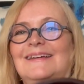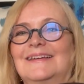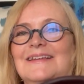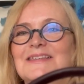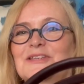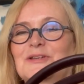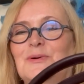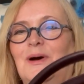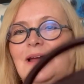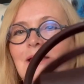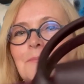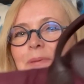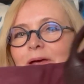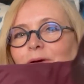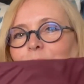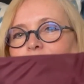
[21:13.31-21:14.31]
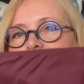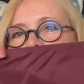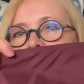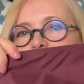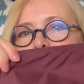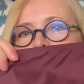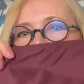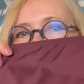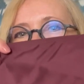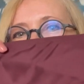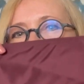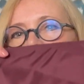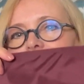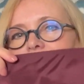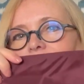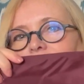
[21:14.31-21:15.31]
It's quite a big one, this one, so
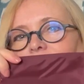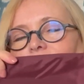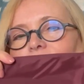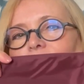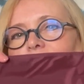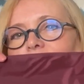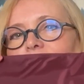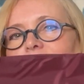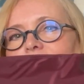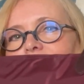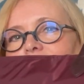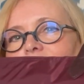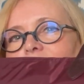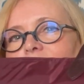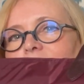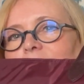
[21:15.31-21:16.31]
I don't know if you can see it.